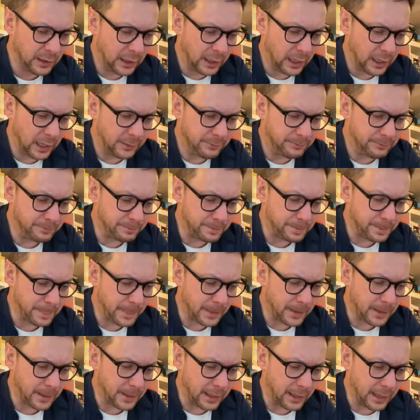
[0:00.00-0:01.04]
And
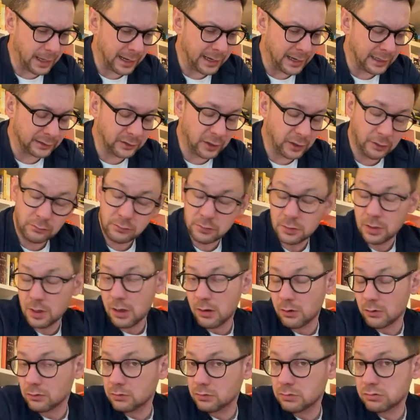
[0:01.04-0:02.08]
I don't
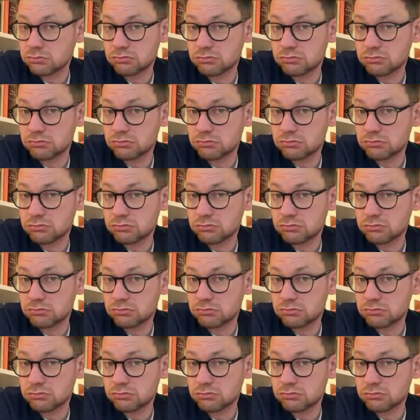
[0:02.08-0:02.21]
know,